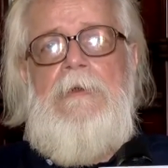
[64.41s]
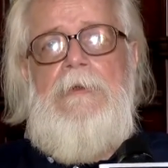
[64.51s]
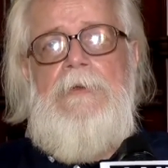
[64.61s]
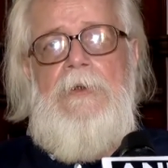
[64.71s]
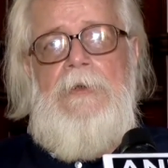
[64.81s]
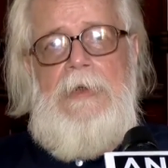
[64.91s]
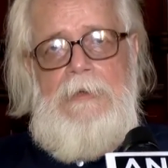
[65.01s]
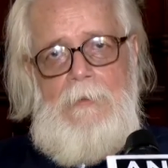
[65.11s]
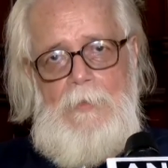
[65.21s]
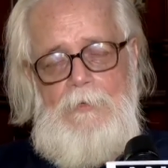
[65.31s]
So it
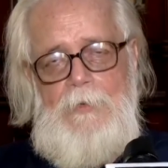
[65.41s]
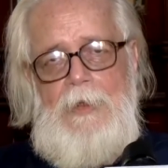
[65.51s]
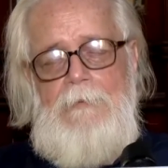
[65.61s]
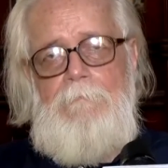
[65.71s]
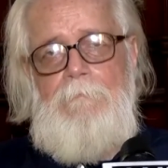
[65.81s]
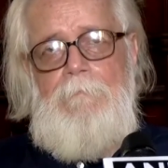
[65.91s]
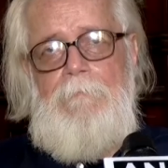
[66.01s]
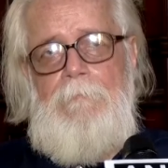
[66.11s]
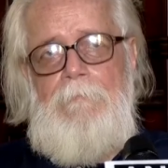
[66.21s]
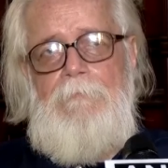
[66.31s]
has come out well.
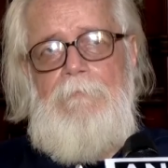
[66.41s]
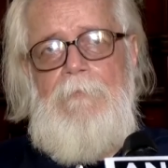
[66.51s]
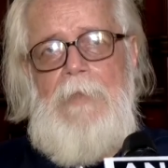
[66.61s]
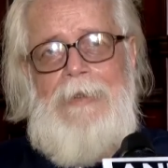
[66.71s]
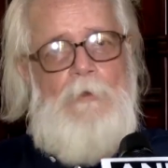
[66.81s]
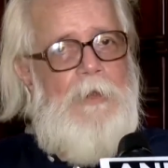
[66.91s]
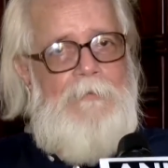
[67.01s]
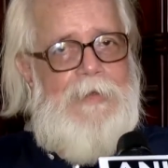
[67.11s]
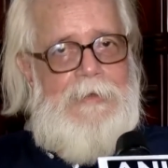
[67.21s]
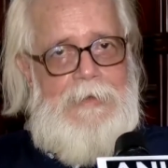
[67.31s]
I don't
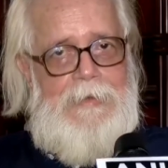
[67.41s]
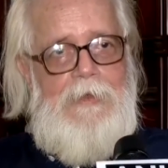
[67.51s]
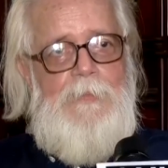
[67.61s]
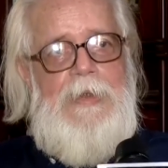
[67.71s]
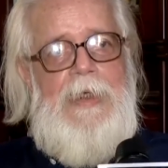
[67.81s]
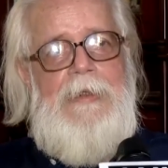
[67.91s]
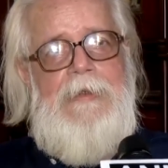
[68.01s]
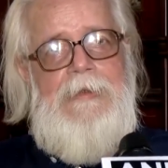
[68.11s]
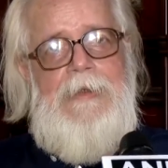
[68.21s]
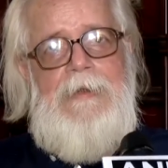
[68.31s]
have the details, but I
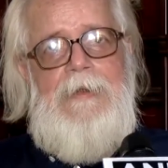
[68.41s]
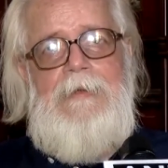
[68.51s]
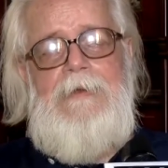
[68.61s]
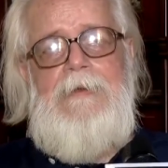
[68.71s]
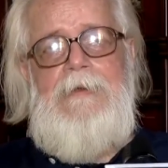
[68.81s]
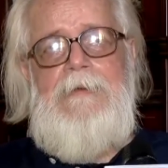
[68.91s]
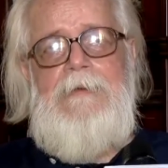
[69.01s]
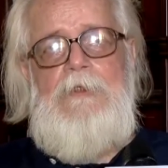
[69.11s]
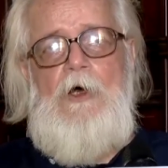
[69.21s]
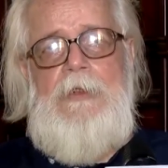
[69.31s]
understand that it is
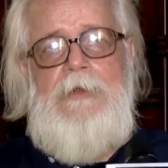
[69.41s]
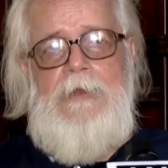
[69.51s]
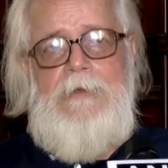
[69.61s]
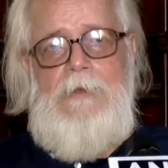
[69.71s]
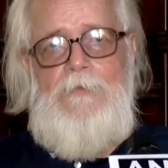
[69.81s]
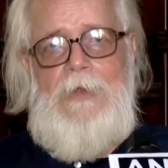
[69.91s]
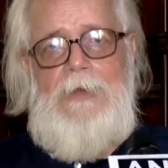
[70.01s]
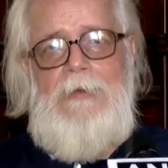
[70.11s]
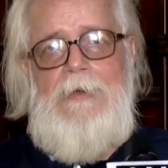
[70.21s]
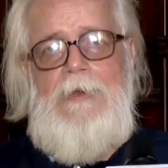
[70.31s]
docked successfully.